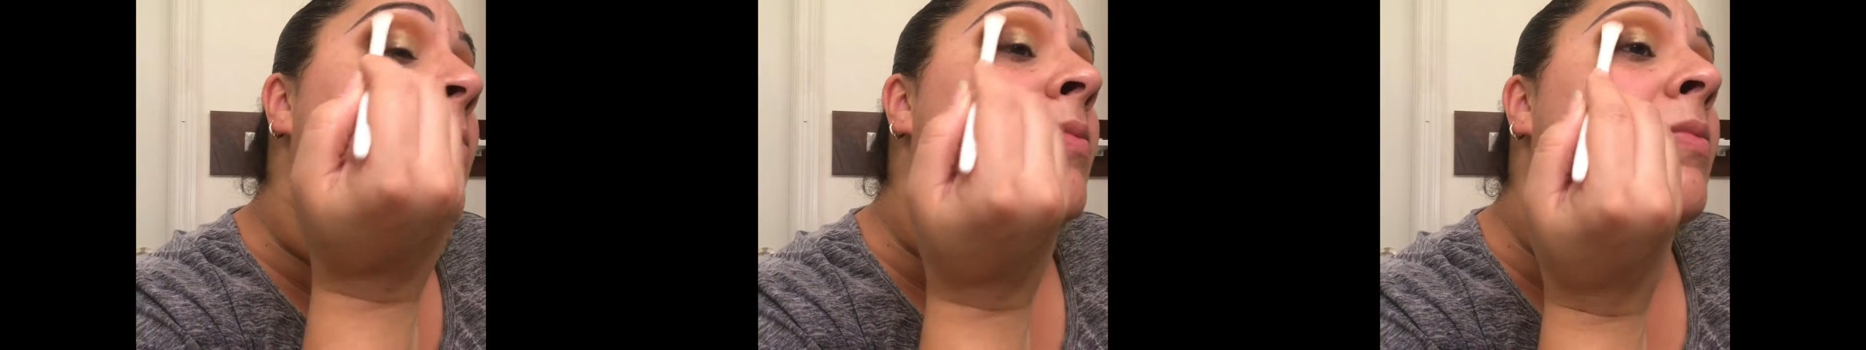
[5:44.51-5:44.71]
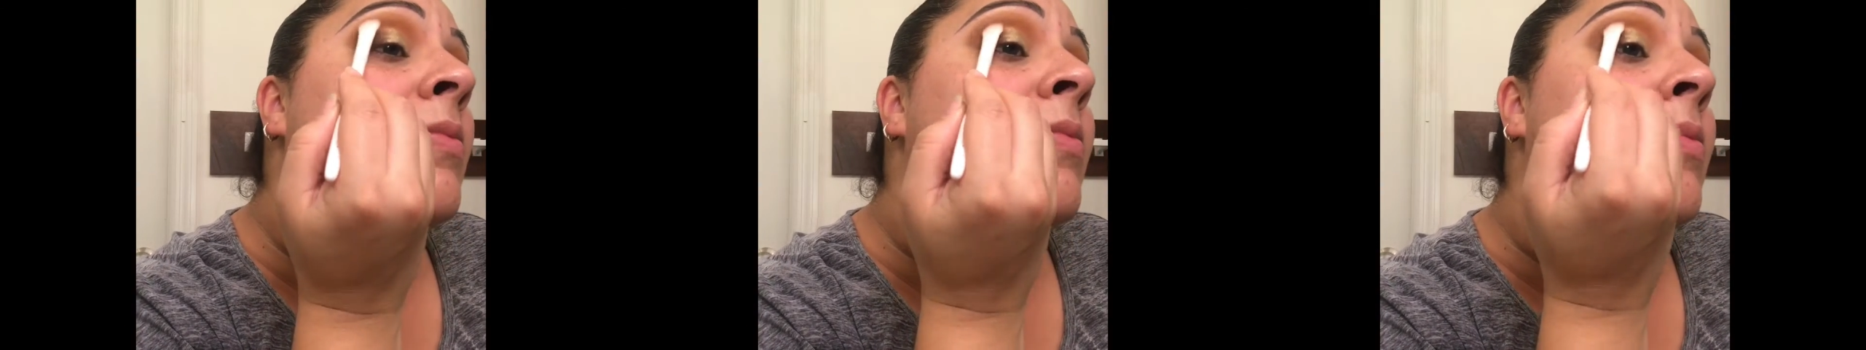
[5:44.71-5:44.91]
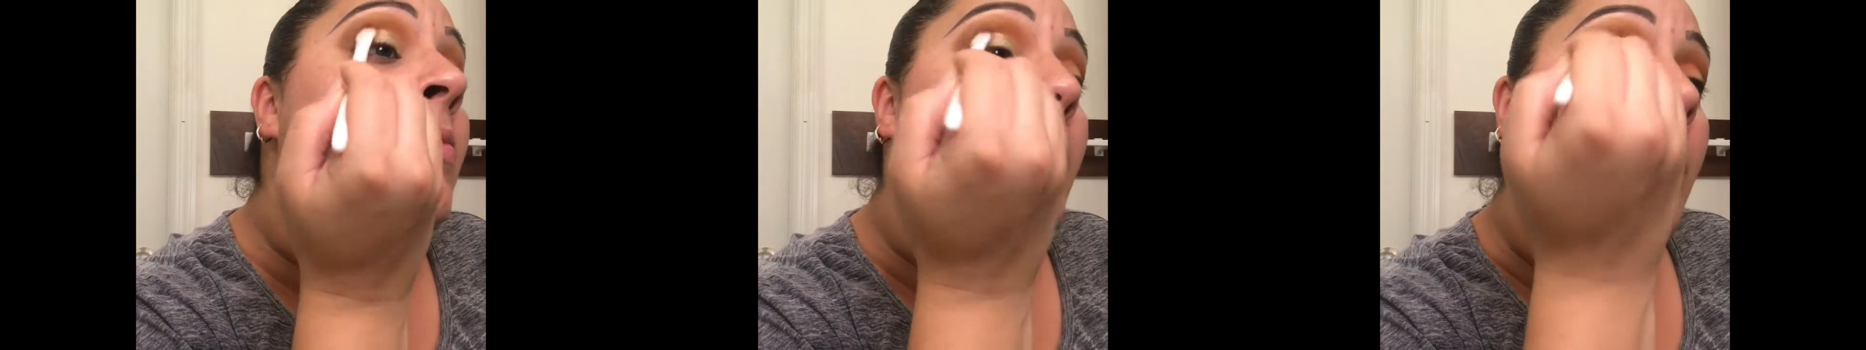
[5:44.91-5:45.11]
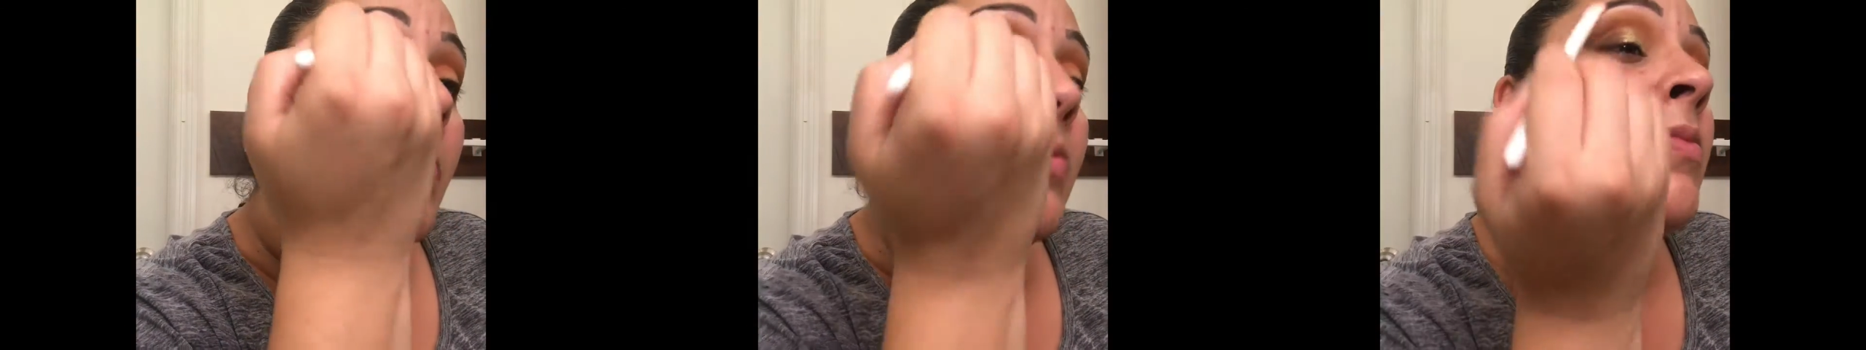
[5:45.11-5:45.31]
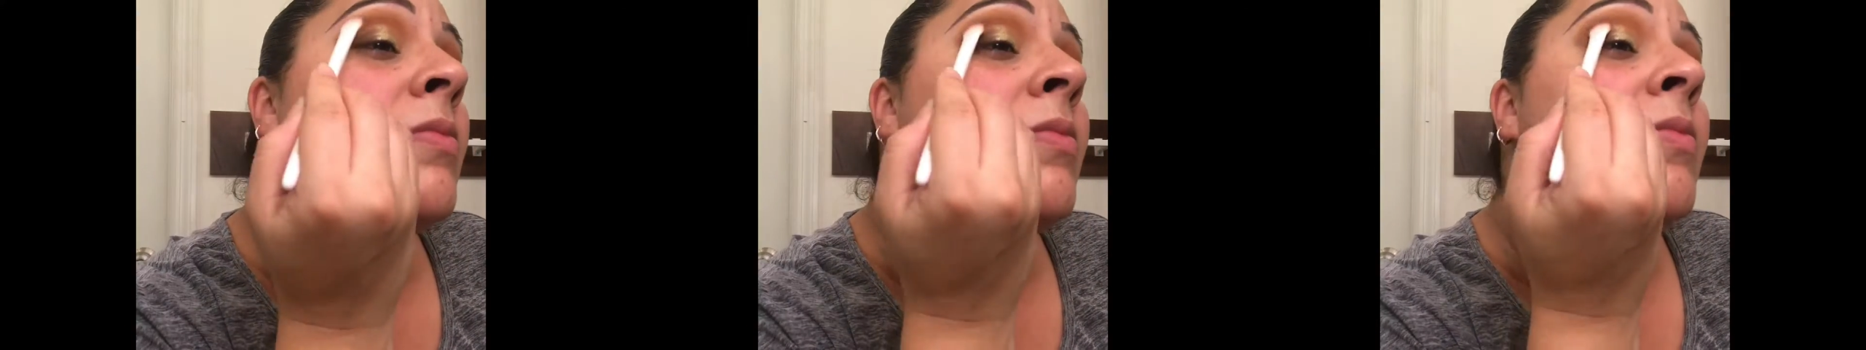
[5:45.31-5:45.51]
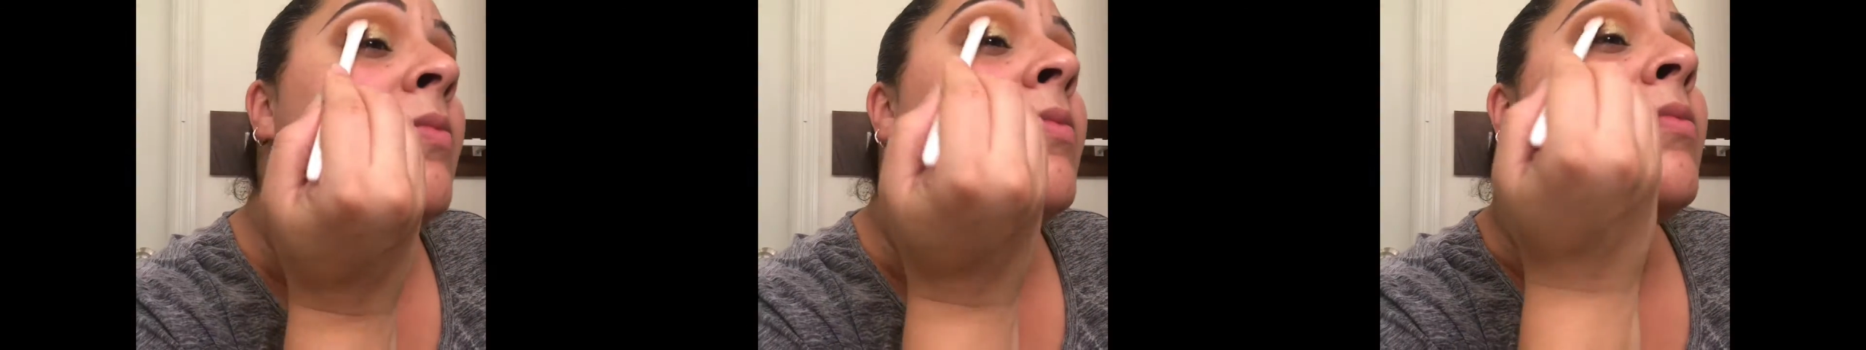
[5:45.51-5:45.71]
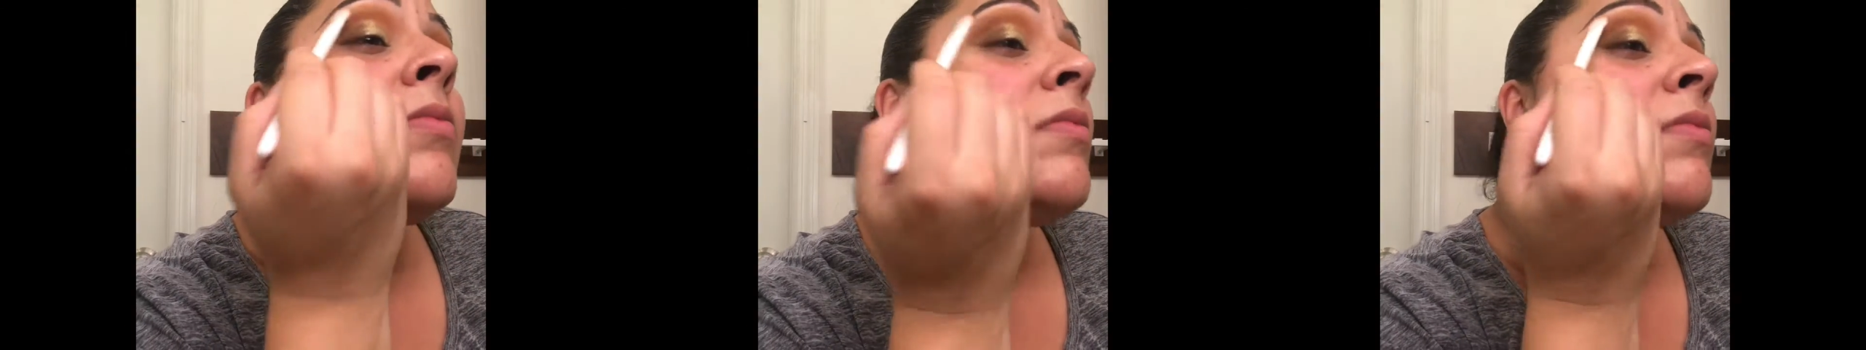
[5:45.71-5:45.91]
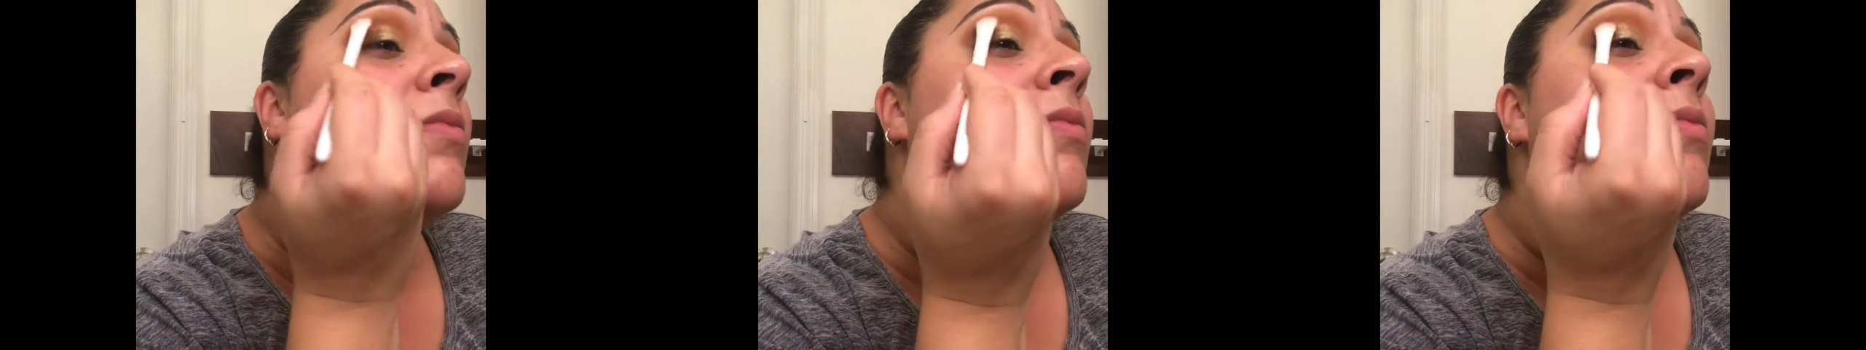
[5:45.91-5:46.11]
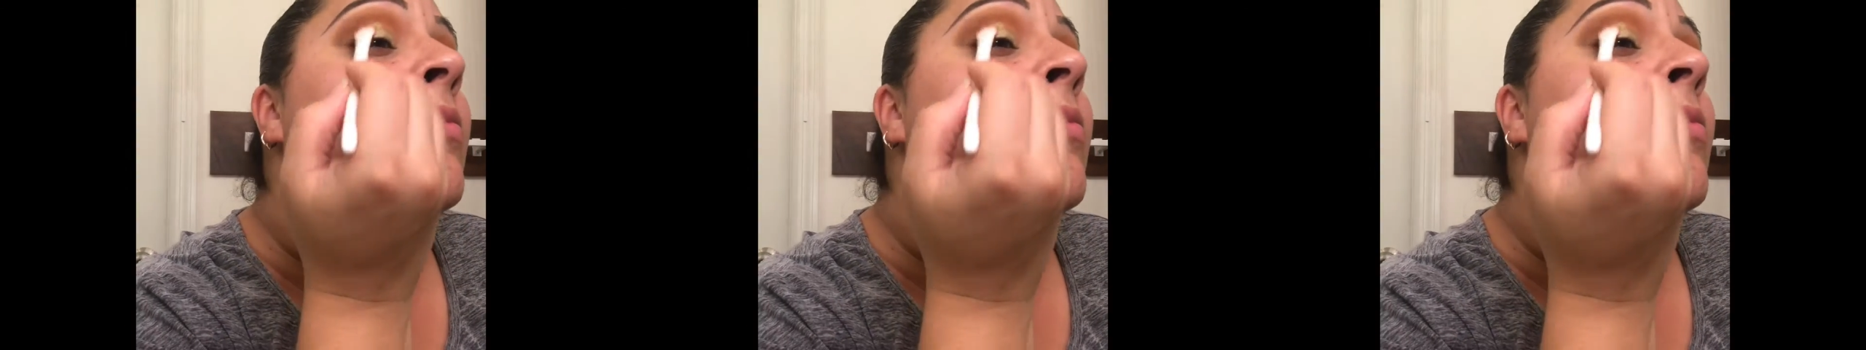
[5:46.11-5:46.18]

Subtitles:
and buffing and patting